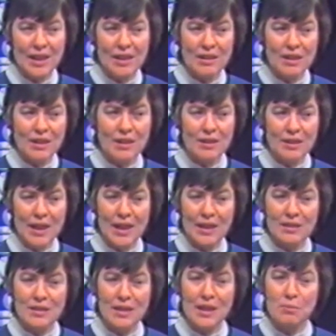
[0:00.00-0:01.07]
uh,
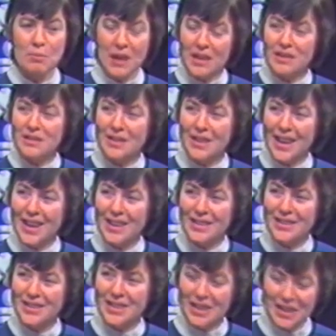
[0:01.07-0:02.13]
and, and passed
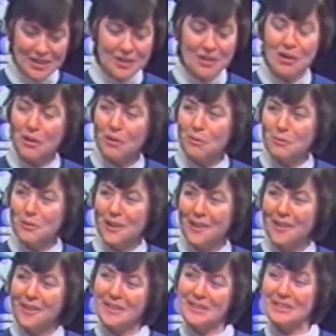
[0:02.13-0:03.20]
that, the code
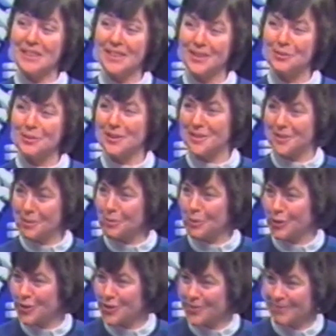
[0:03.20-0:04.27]
on with
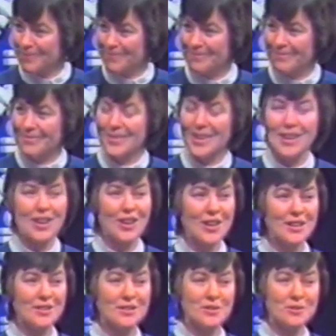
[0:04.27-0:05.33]
symbols. A
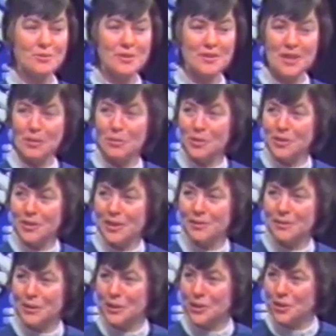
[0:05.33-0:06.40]
lot had to do with neighborhood
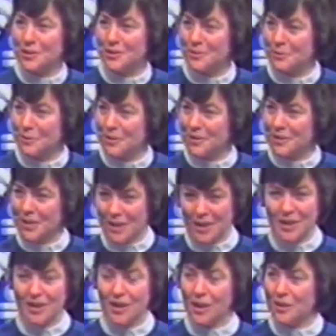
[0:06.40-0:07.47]
definition, with
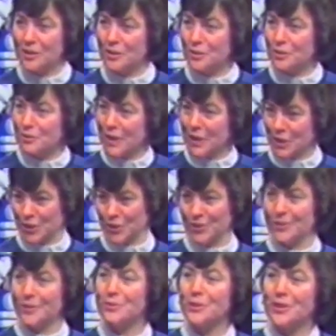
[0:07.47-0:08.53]
cardinal
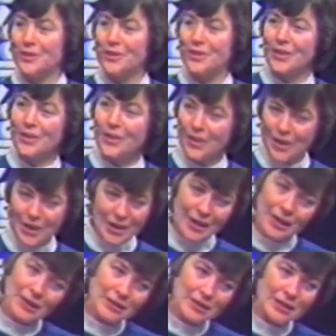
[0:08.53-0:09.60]
direction, with uh,
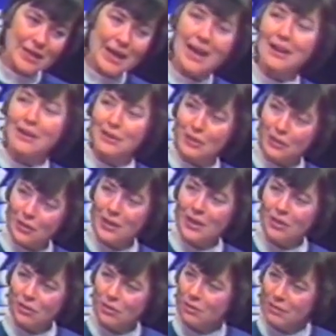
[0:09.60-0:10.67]
the calendar
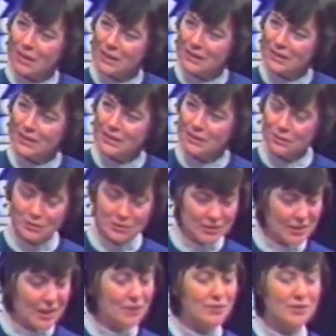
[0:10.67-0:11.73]
and all the rest. These are
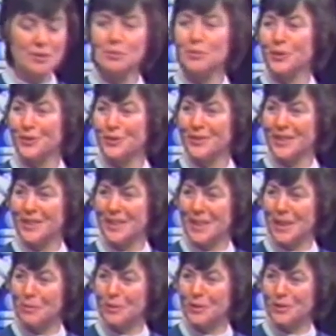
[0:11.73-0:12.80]
a set of symbols that
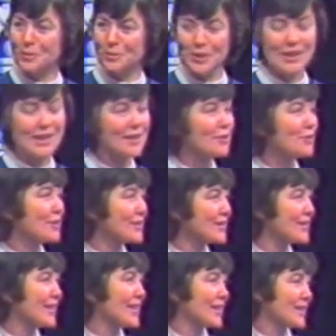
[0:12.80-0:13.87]
enabled a pre-literate